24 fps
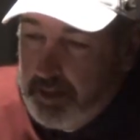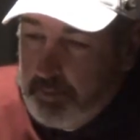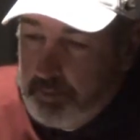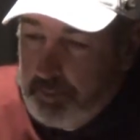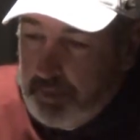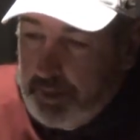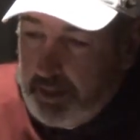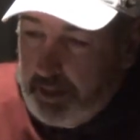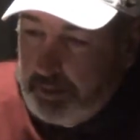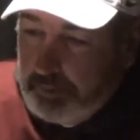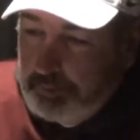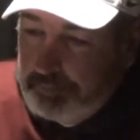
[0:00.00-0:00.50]

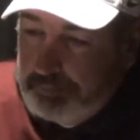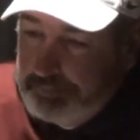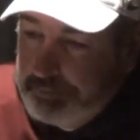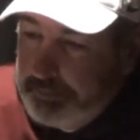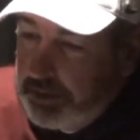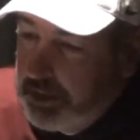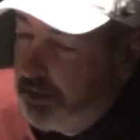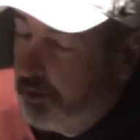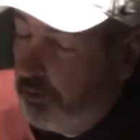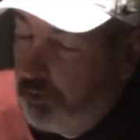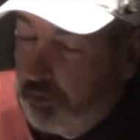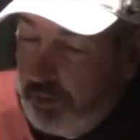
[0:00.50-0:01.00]
But um,
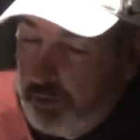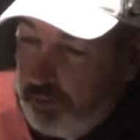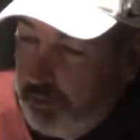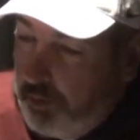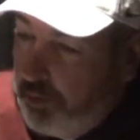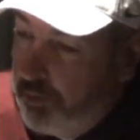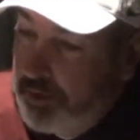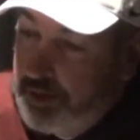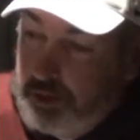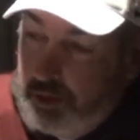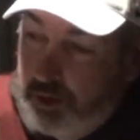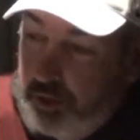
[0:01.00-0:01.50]
you know
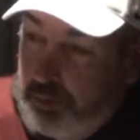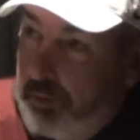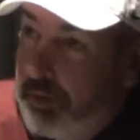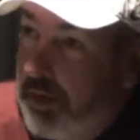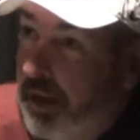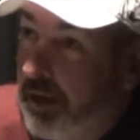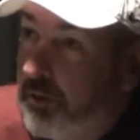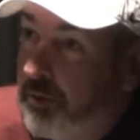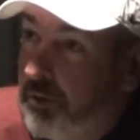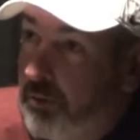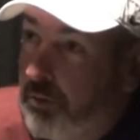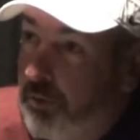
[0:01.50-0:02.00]
what we told them, we
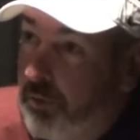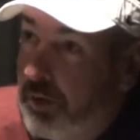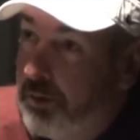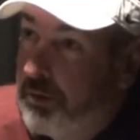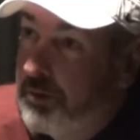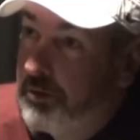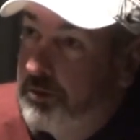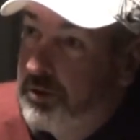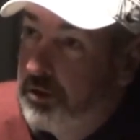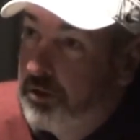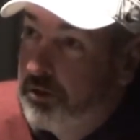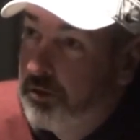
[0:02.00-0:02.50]
had
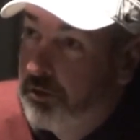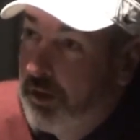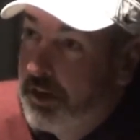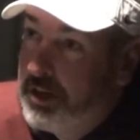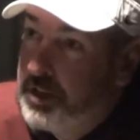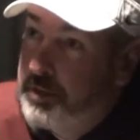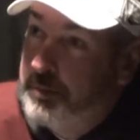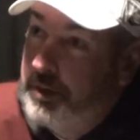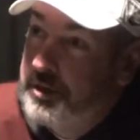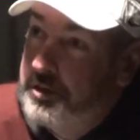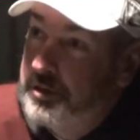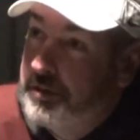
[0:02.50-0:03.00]
one
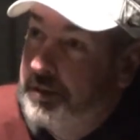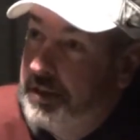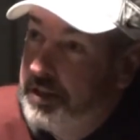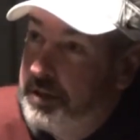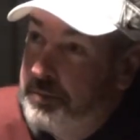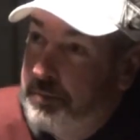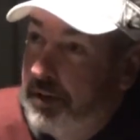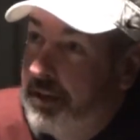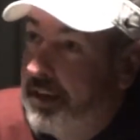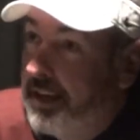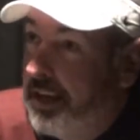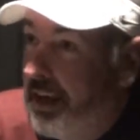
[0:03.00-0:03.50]
great special
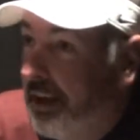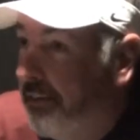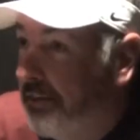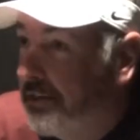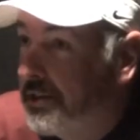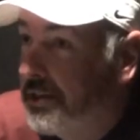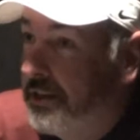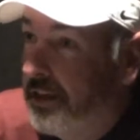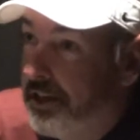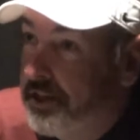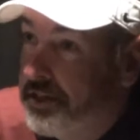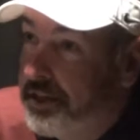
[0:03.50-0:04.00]
teams play that gave
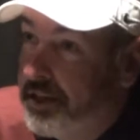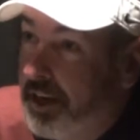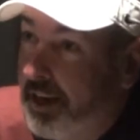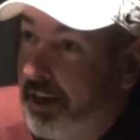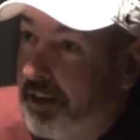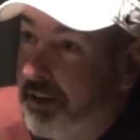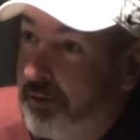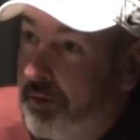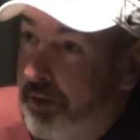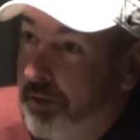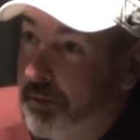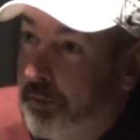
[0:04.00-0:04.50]
us a
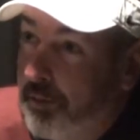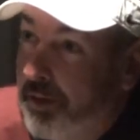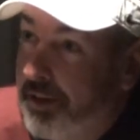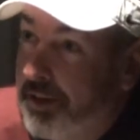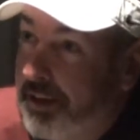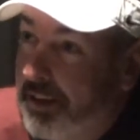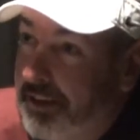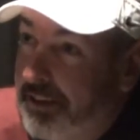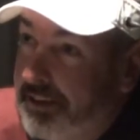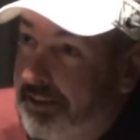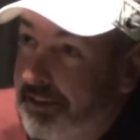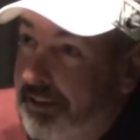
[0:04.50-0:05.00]
touchdown, and, and one
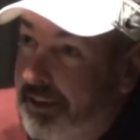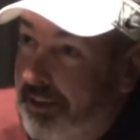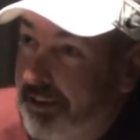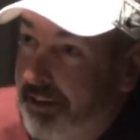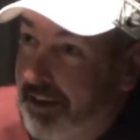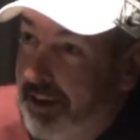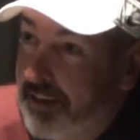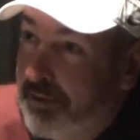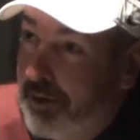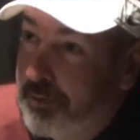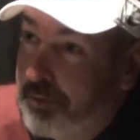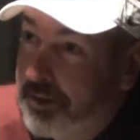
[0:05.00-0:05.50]
that you know
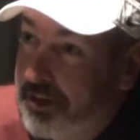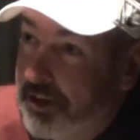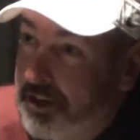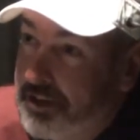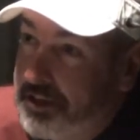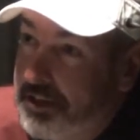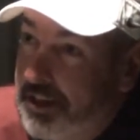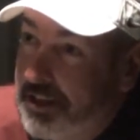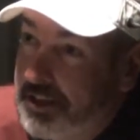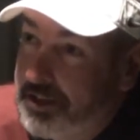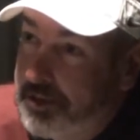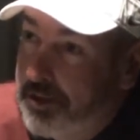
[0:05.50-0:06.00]
gave up a
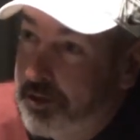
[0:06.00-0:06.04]
touchdown.